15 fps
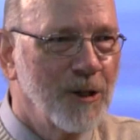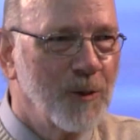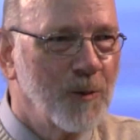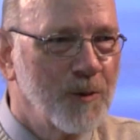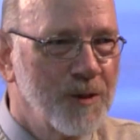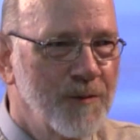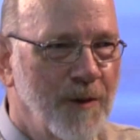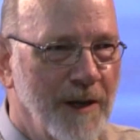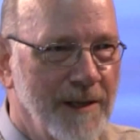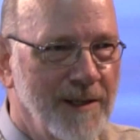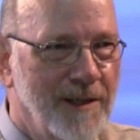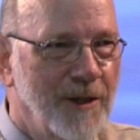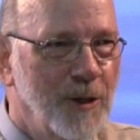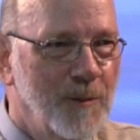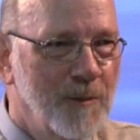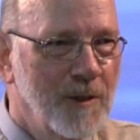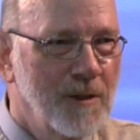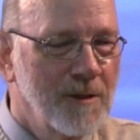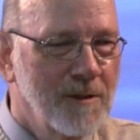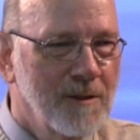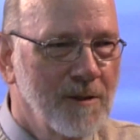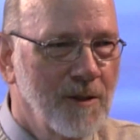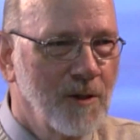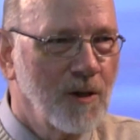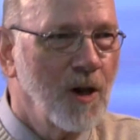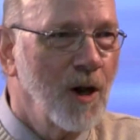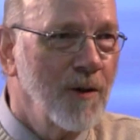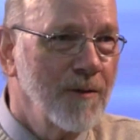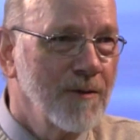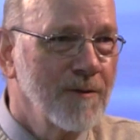it was finally named
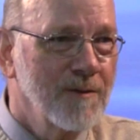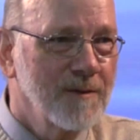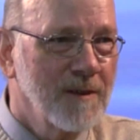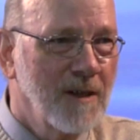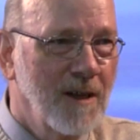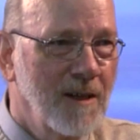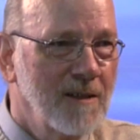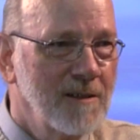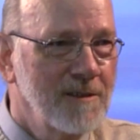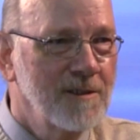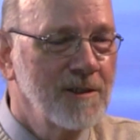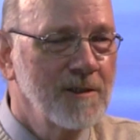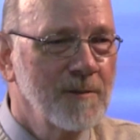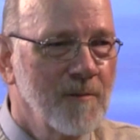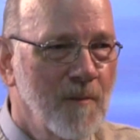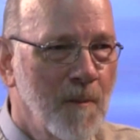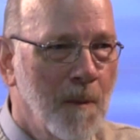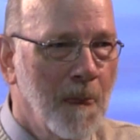Kirkhof College